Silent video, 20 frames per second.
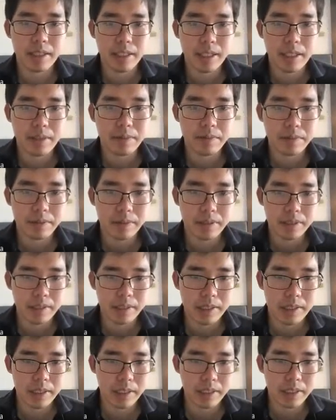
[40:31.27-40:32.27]
if
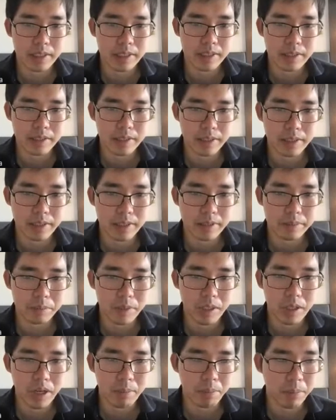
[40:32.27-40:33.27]
the
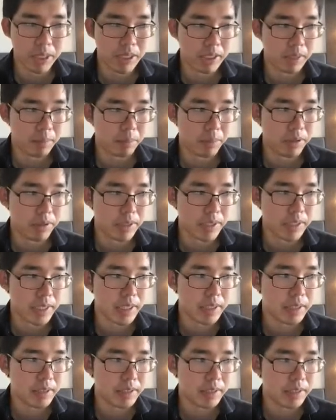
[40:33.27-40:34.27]
comparator
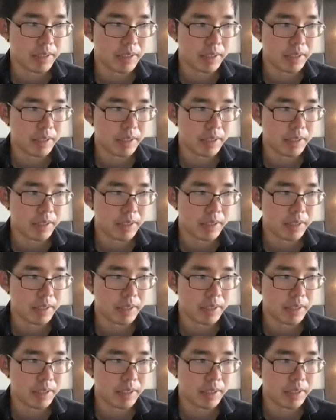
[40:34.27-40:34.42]
policy,